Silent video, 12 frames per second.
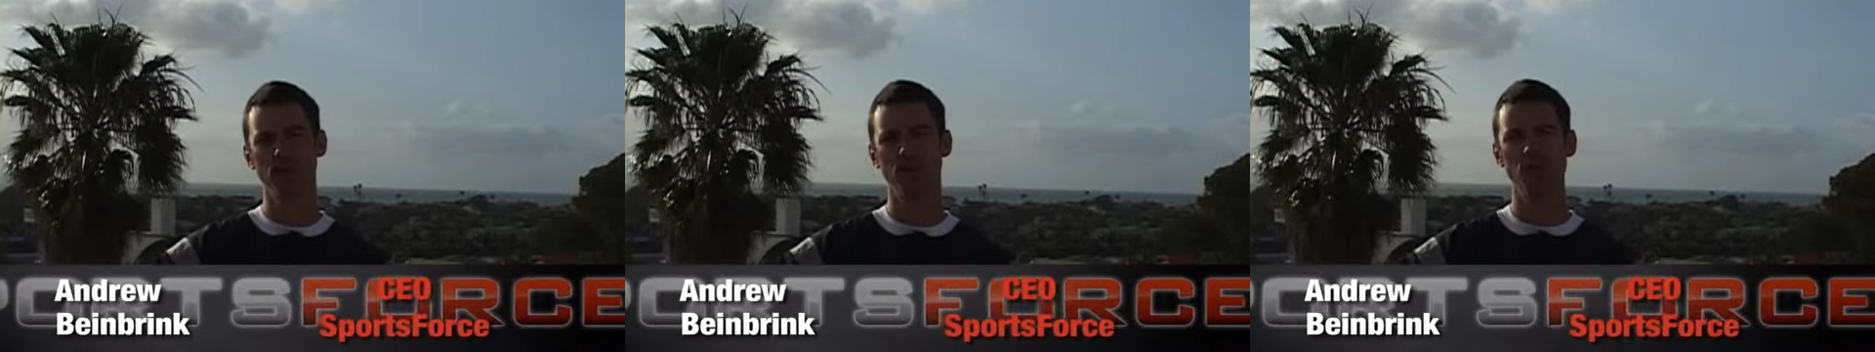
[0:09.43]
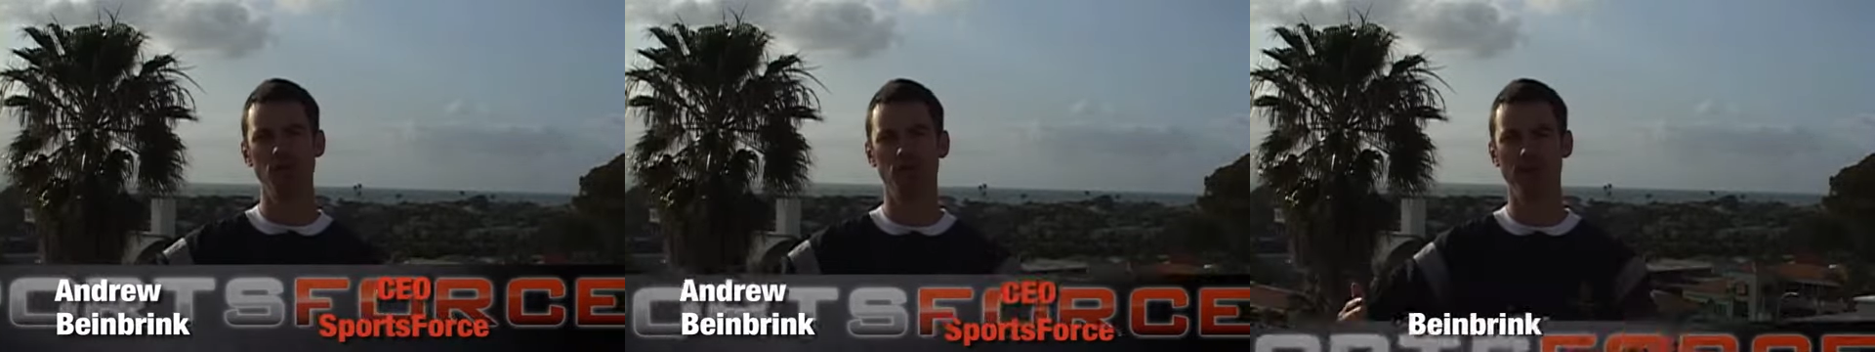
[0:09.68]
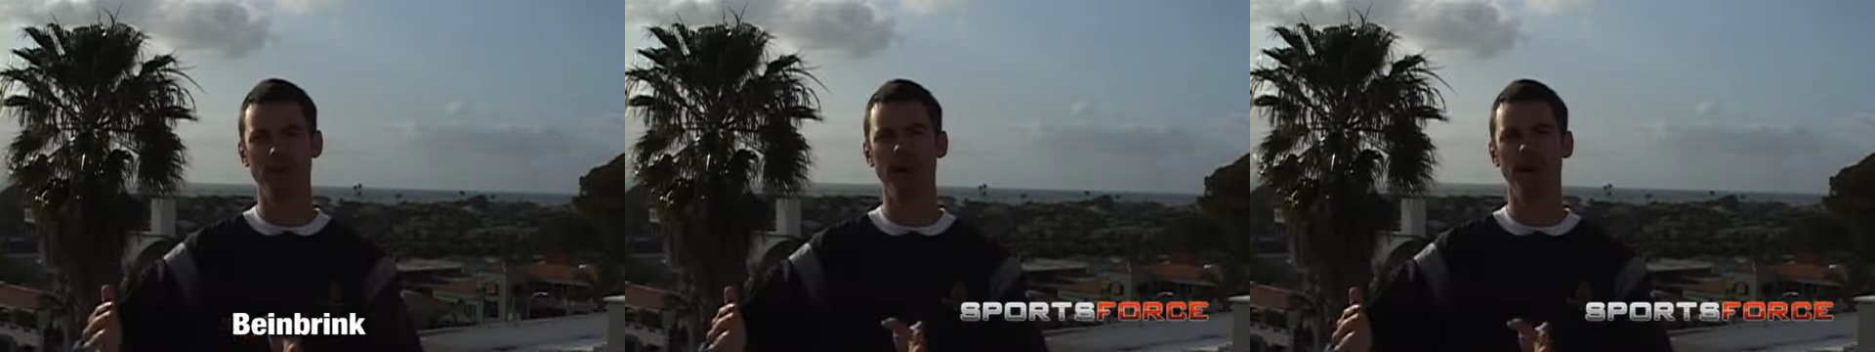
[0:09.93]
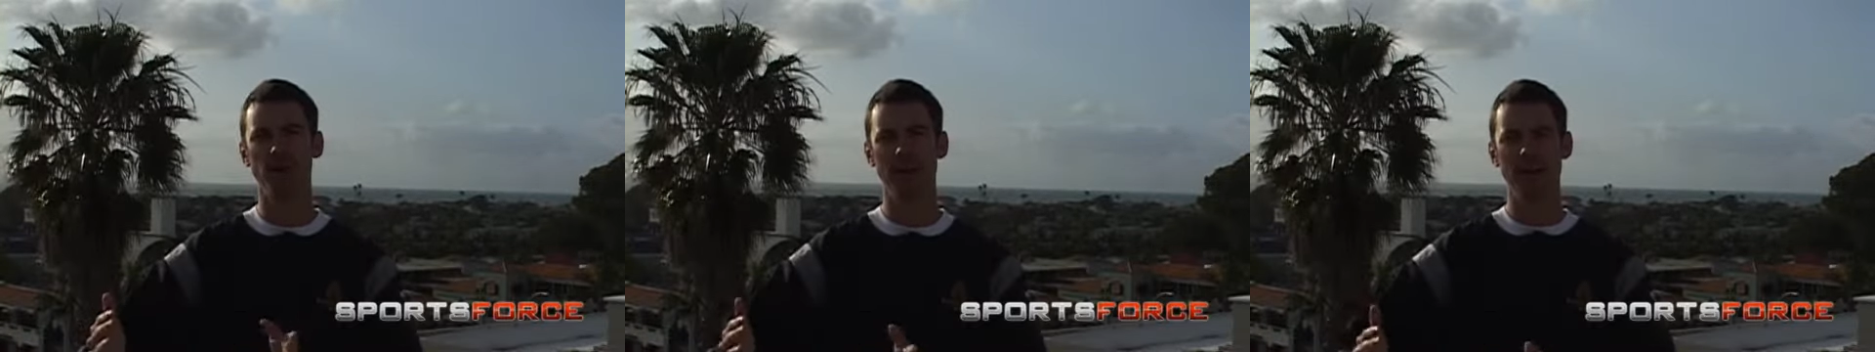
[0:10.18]
your junior
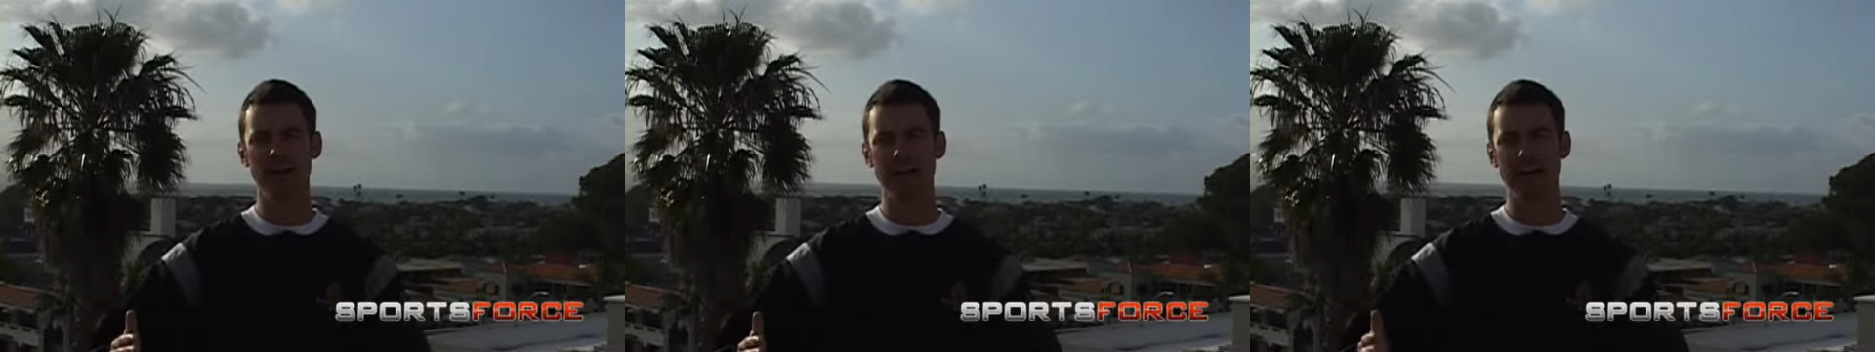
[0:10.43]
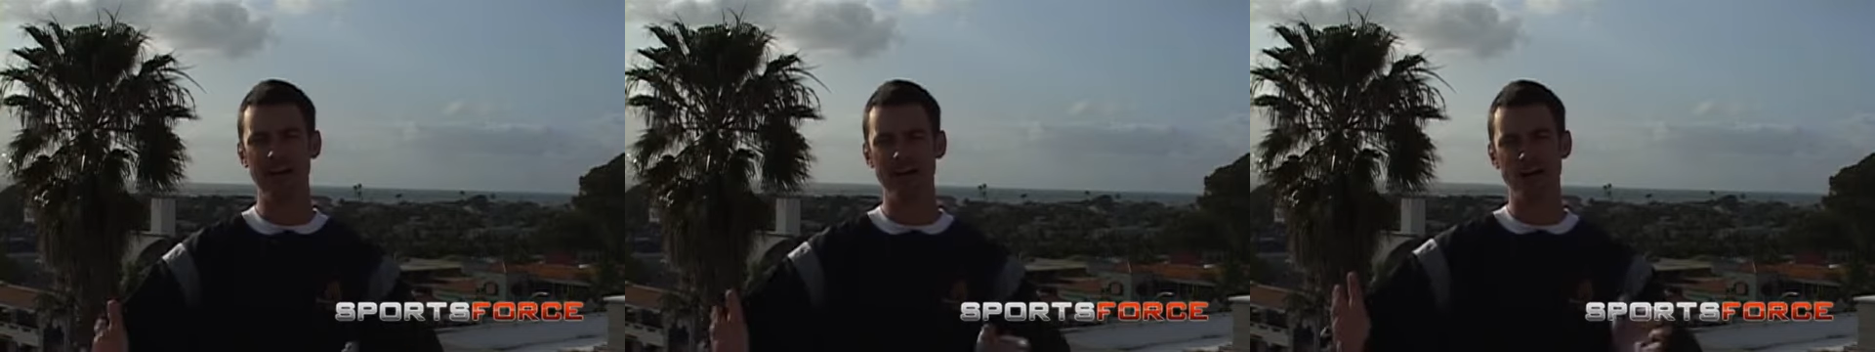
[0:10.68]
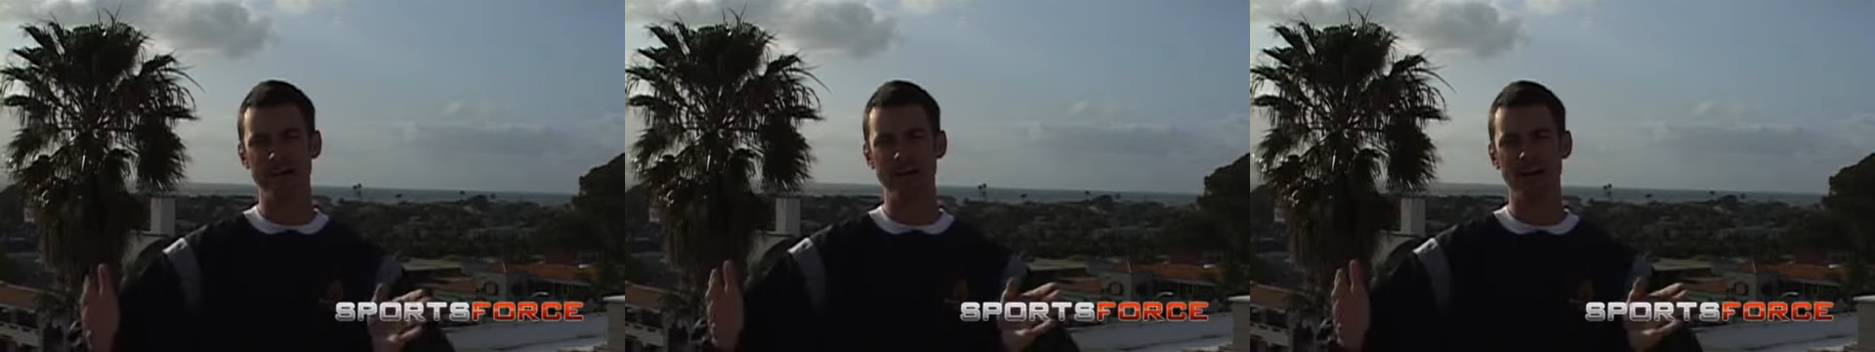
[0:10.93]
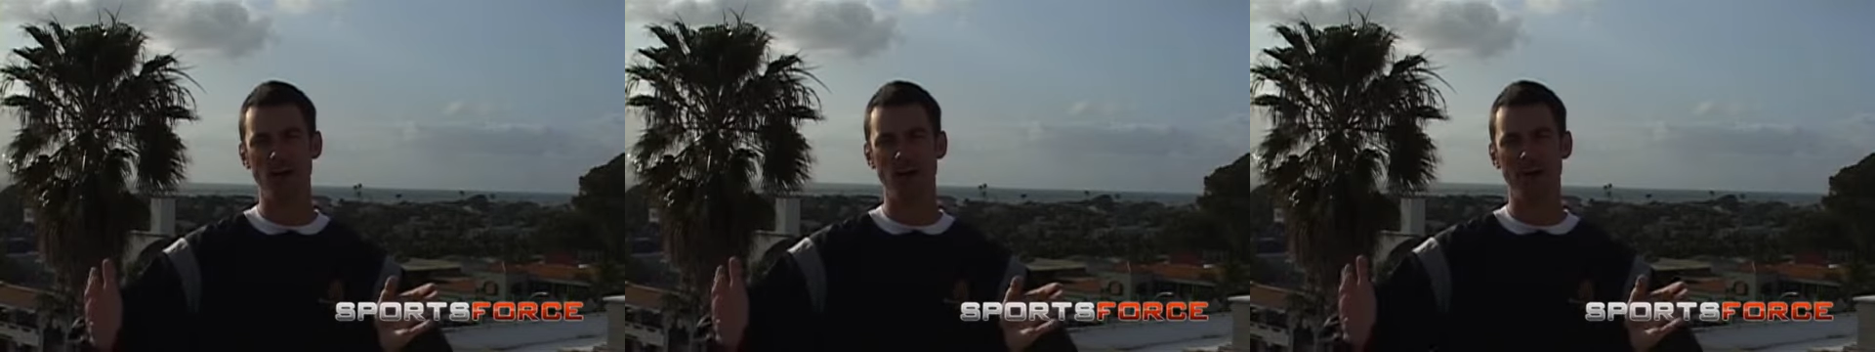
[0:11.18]
year, and you've
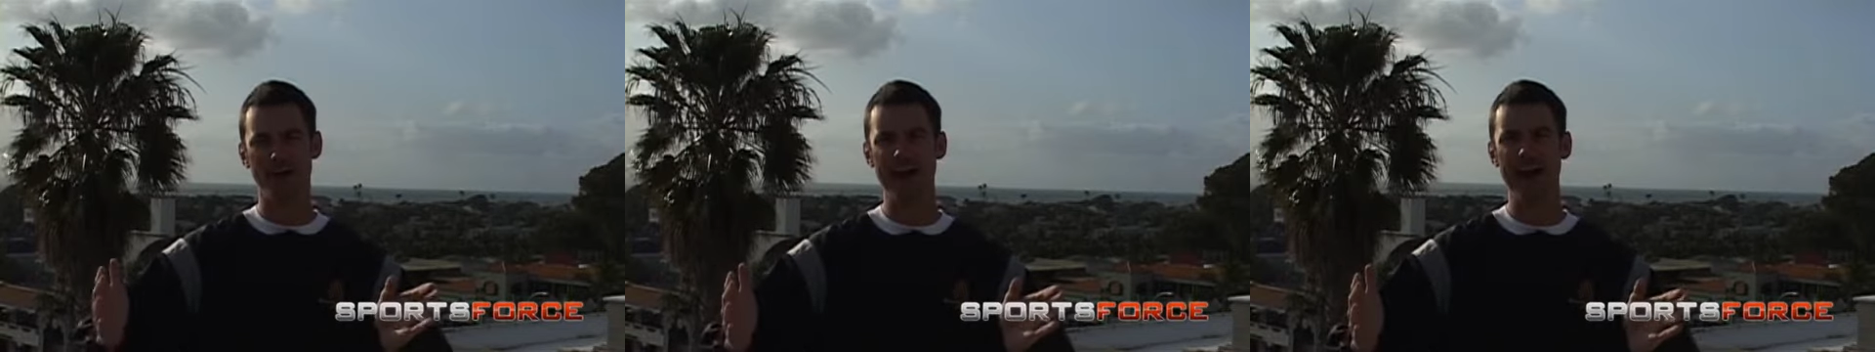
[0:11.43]
narrowed it